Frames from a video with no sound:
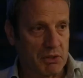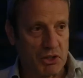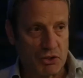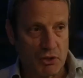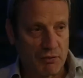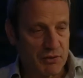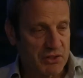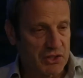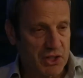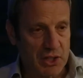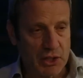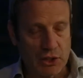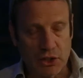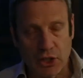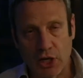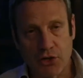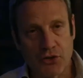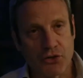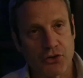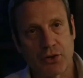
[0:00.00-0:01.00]
It's often done in
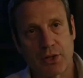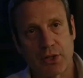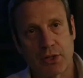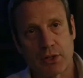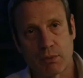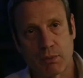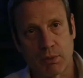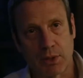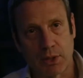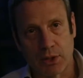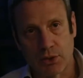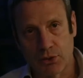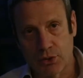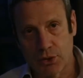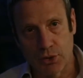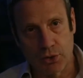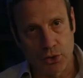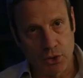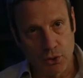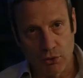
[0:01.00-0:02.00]
countries where
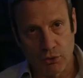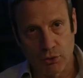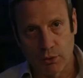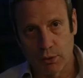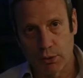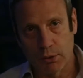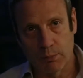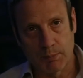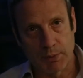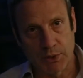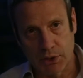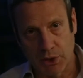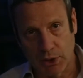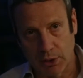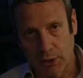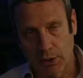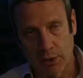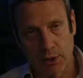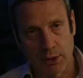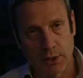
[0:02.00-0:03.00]
institutions,
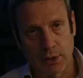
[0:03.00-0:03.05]
particularly